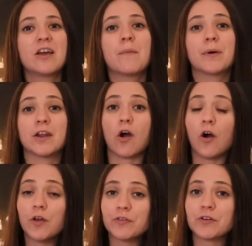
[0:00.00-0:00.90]
but it
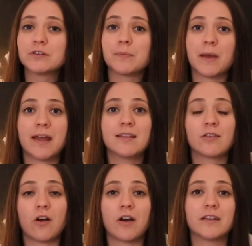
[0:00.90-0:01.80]
also depends
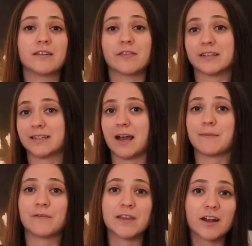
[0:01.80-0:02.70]
on the time
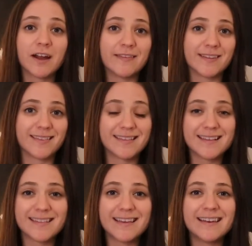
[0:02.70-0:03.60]
of year and the
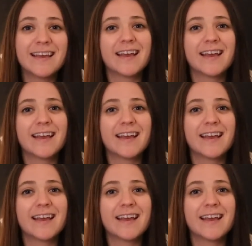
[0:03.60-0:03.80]
season